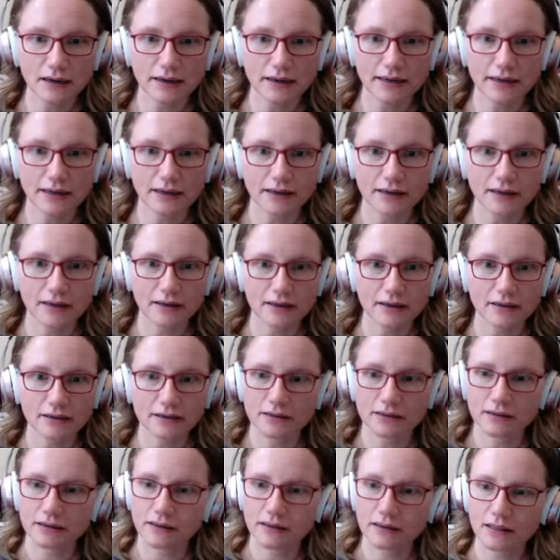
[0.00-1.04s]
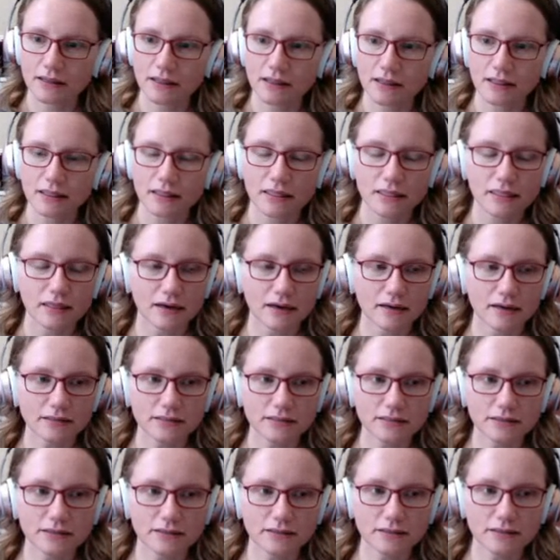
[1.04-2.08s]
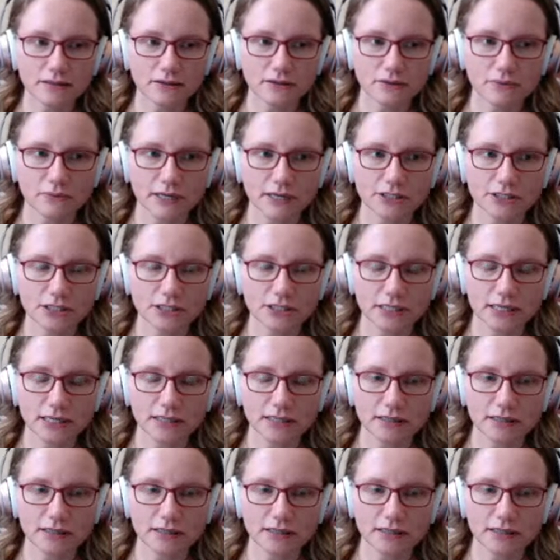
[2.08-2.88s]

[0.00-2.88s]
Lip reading: And that's a good question.